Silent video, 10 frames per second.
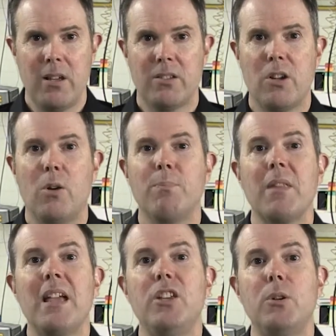So
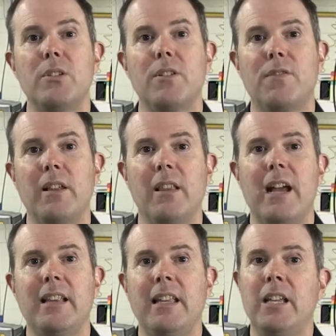you as a
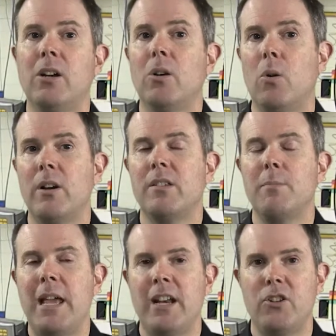frontline leader or as a
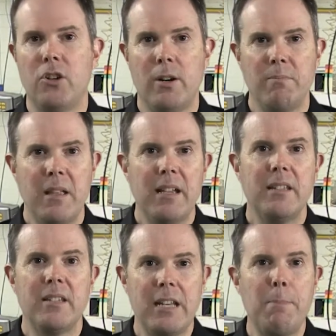manager,
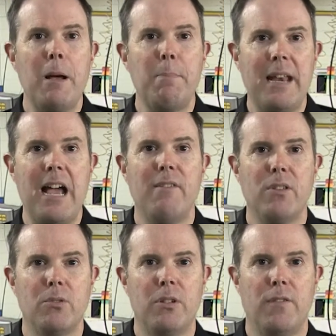step up and have
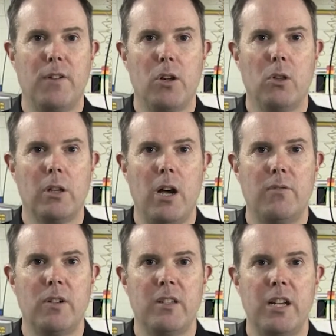those difficult
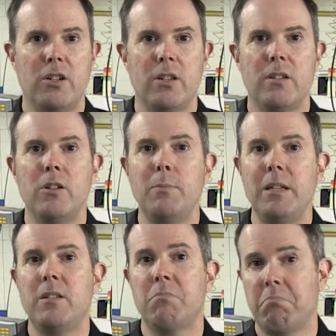conversations. You'll
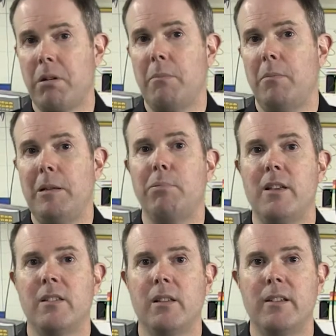be probably
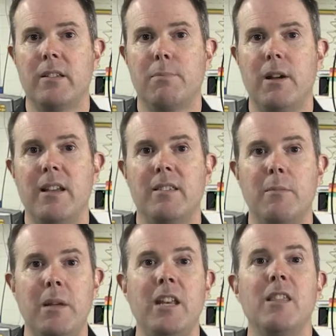pleasantly surprised
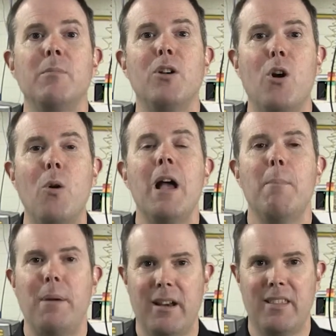that many of them go
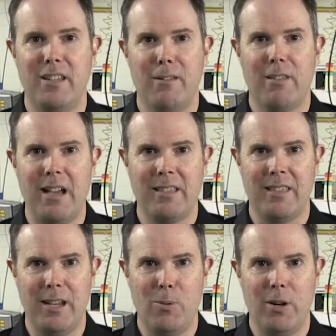better than you thought
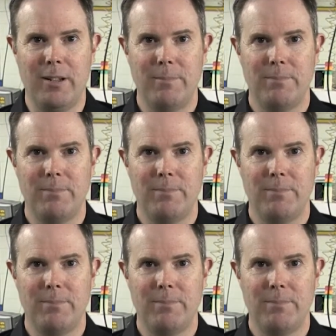that they would.